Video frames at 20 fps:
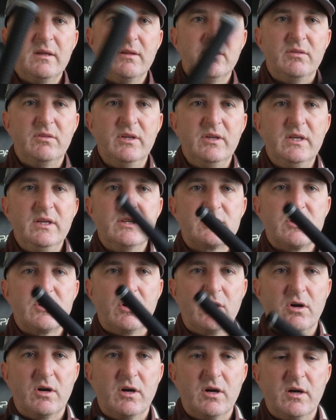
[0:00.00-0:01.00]
These
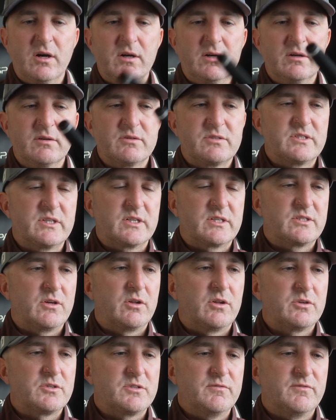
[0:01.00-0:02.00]
are
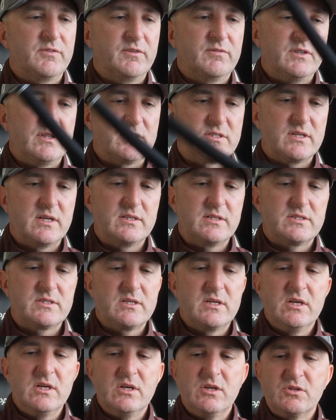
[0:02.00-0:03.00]
$6.50.
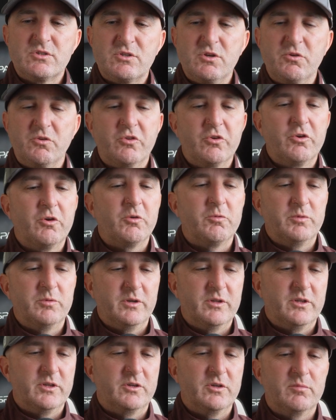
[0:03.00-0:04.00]
So they're a
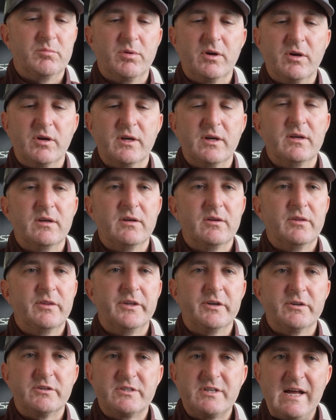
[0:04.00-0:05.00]
really good bargain.
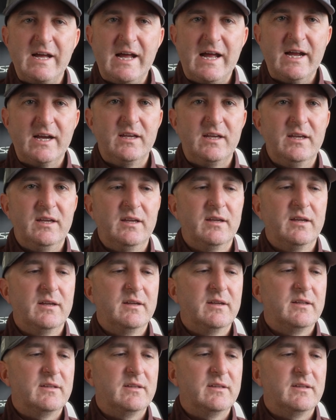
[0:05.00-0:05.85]
They're tacky.